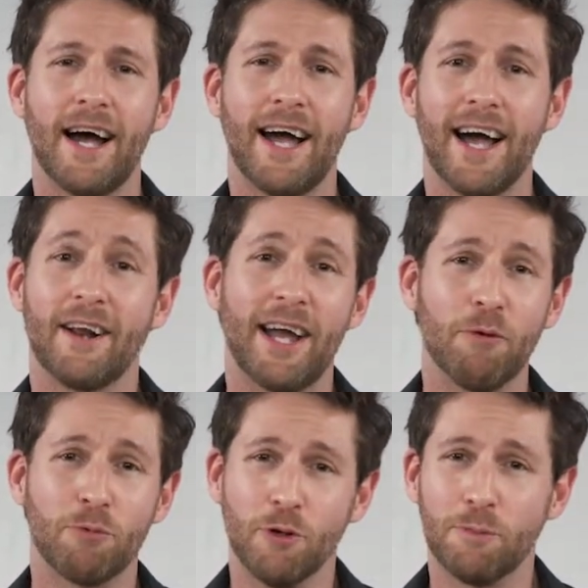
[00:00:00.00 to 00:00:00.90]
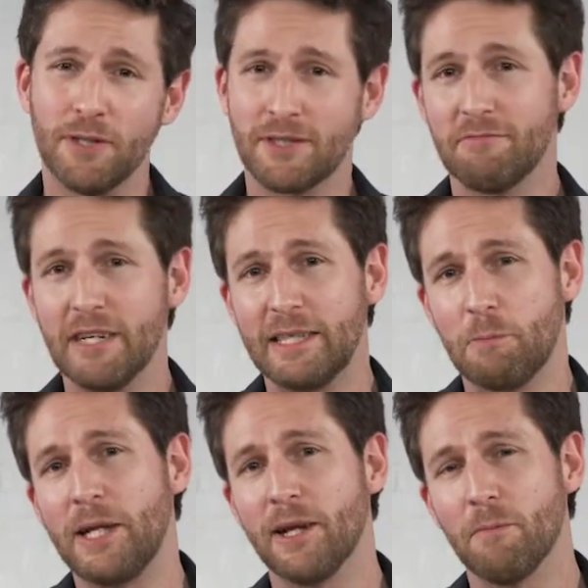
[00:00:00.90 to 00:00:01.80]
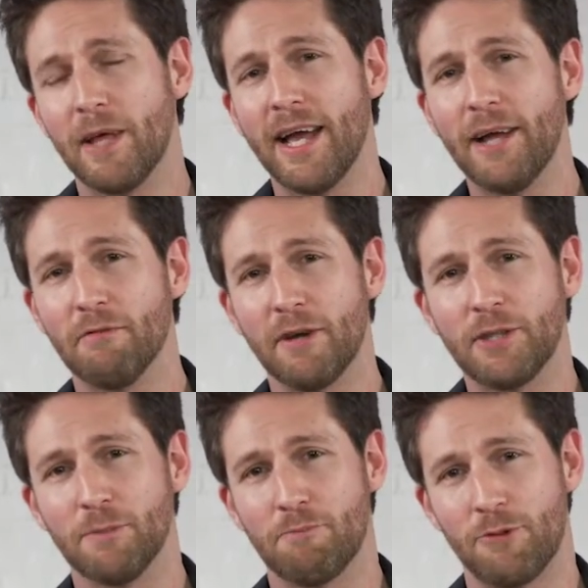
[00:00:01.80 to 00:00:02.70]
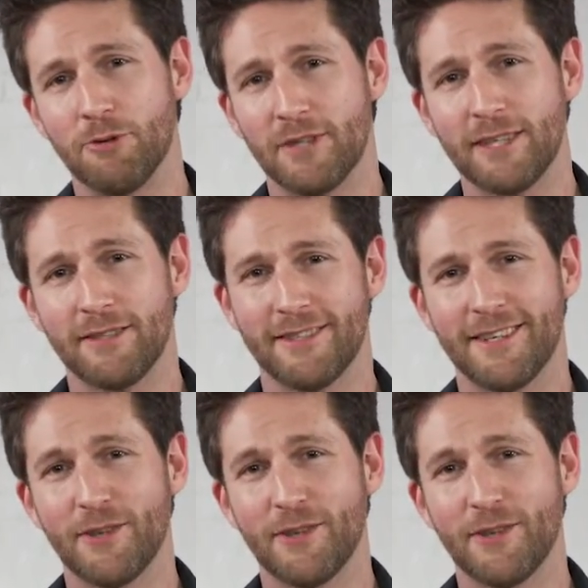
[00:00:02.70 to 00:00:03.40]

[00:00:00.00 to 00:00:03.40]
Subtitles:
and I help corporates to really speed up their innovation process